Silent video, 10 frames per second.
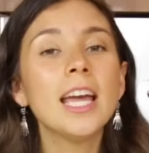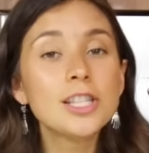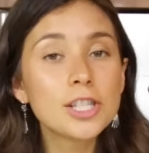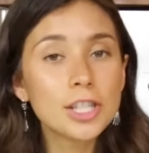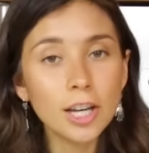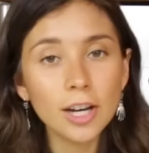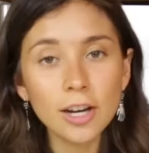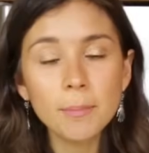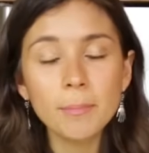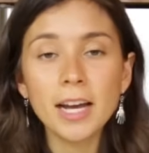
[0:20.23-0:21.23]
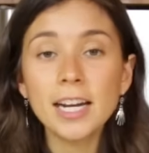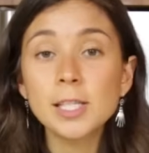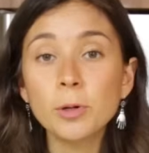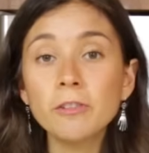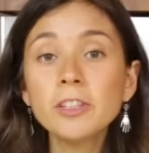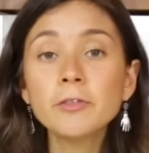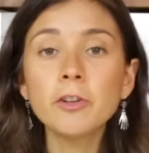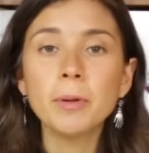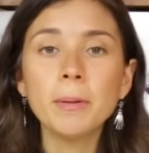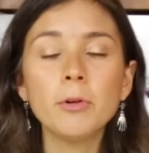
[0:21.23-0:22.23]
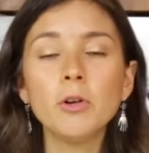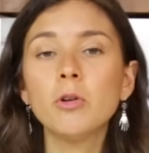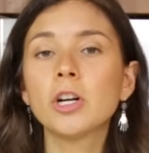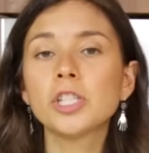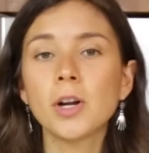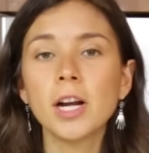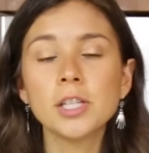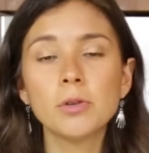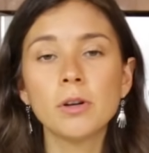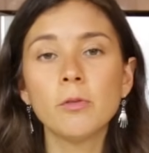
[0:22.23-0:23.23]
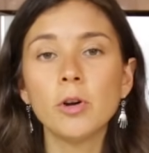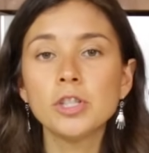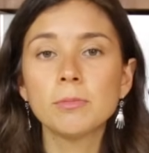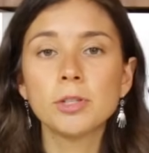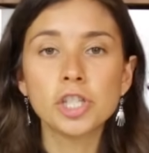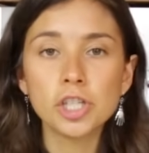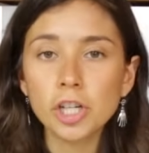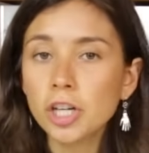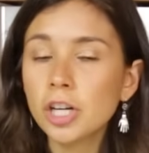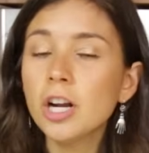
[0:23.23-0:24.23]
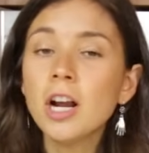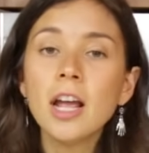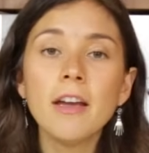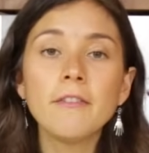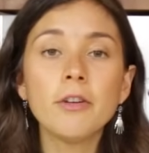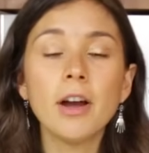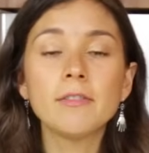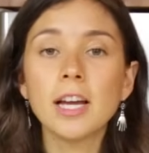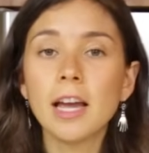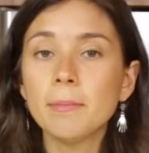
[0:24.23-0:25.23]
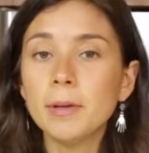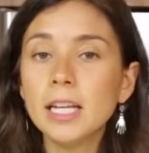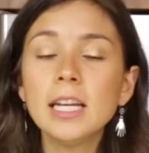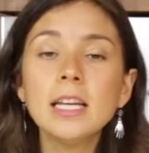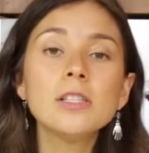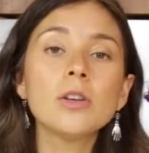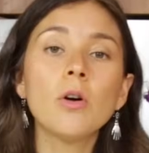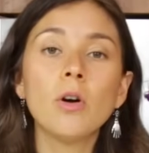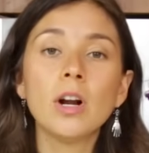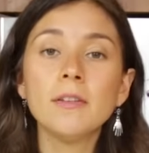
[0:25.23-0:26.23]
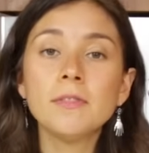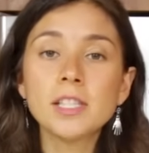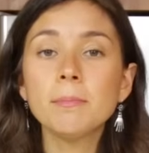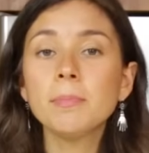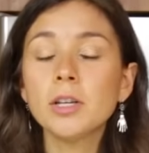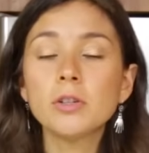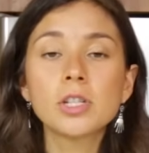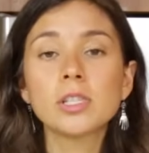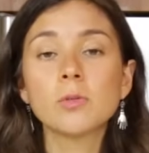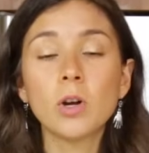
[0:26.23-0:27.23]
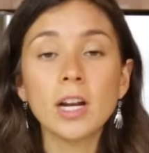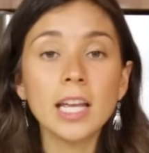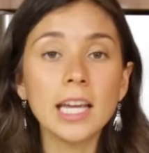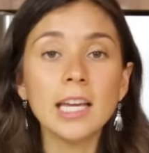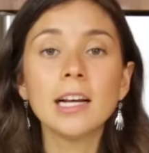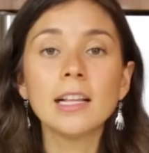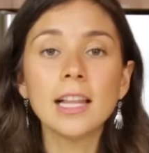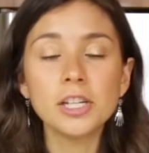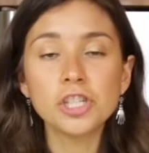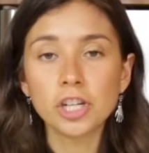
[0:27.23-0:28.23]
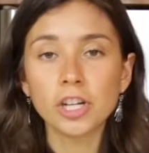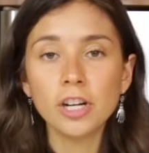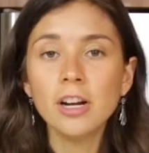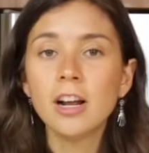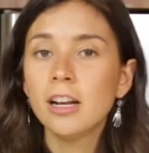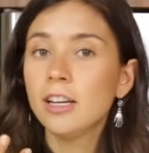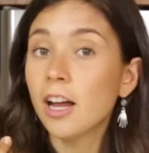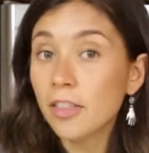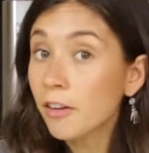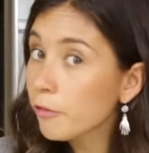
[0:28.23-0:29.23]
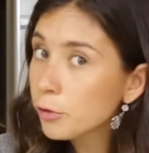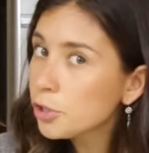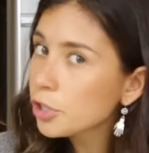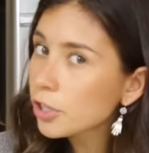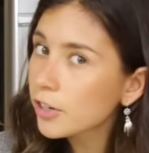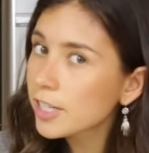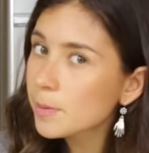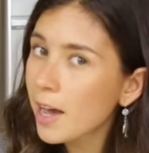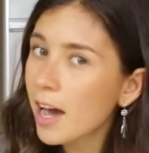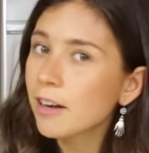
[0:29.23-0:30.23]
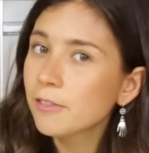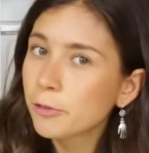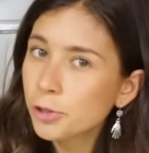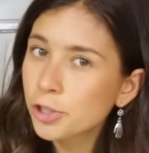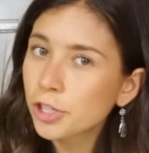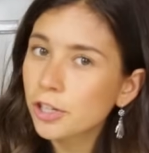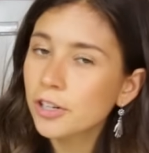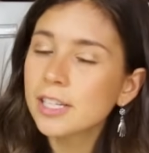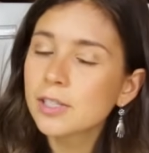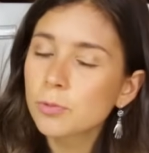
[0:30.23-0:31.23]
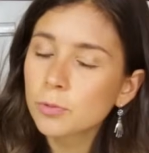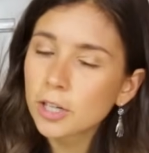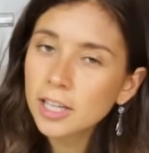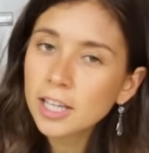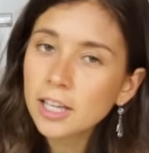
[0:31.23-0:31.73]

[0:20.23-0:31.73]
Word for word: it's good, but it's perfect for people who are trying to avoid too much sugar, if you have diabetes, or if simply you just want to eat less sugar. Not that fruit sugar is that, fruit sugar is really